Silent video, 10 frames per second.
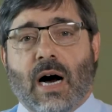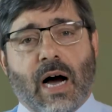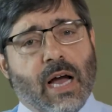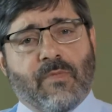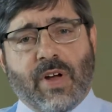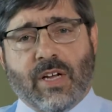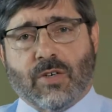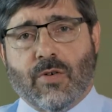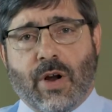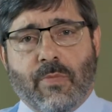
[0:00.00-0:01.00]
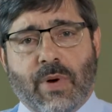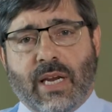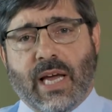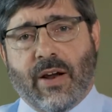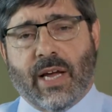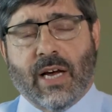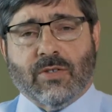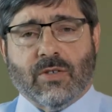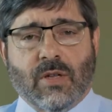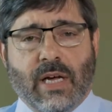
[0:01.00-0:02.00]
Hi, I'm Vance Croney, Benton County
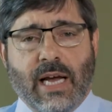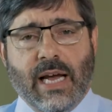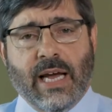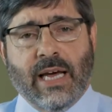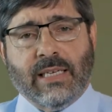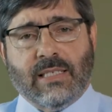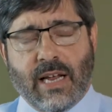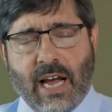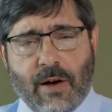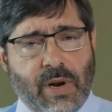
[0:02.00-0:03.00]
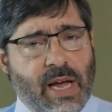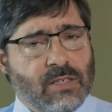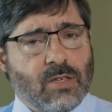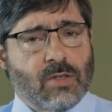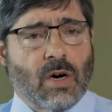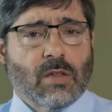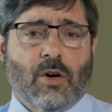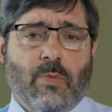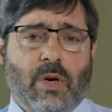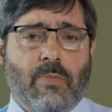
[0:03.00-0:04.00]
Counsel, and today I've been asked to talk a
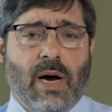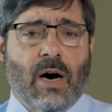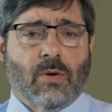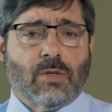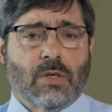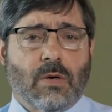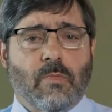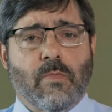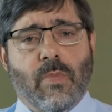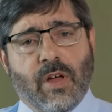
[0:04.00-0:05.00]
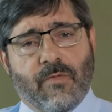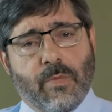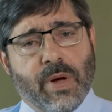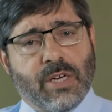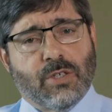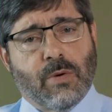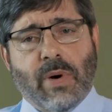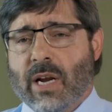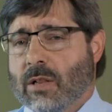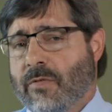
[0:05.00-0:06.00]
little bit about information,
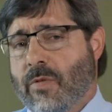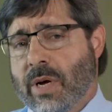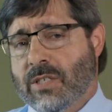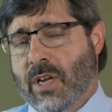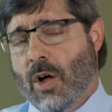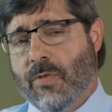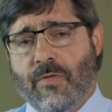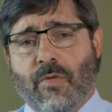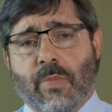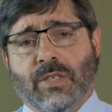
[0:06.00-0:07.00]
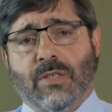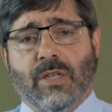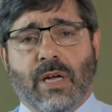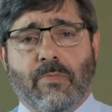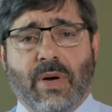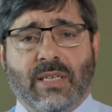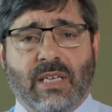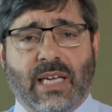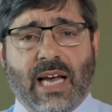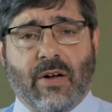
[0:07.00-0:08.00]
medical information, health information that
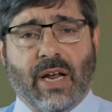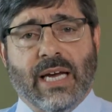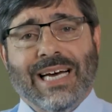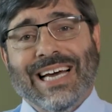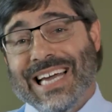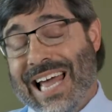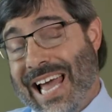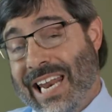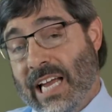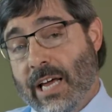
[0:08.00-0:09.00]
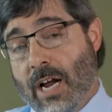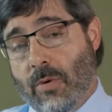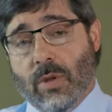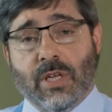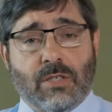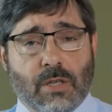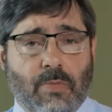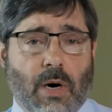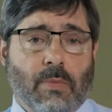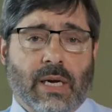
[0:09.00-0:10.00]
Benton County can and cannot release to the
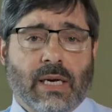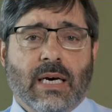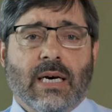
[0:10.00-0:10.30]
public.